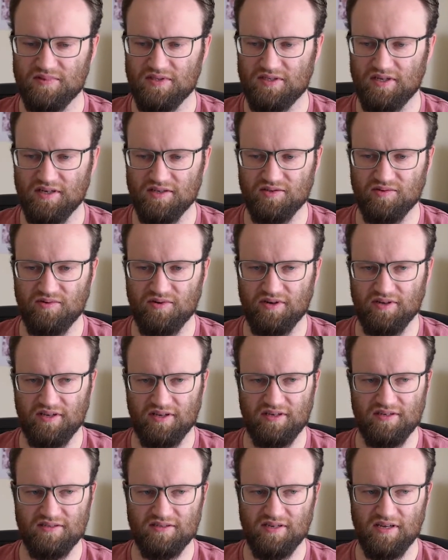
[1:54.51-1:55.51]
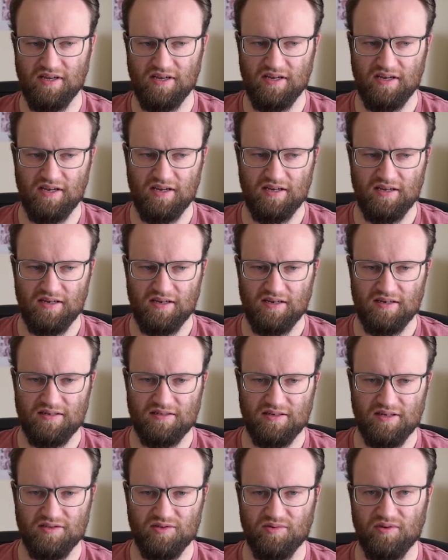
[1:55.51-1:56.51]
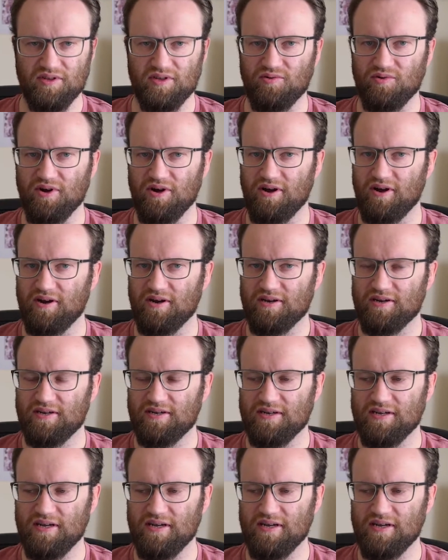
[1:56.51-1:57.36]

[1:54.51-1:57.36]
doesn't really work.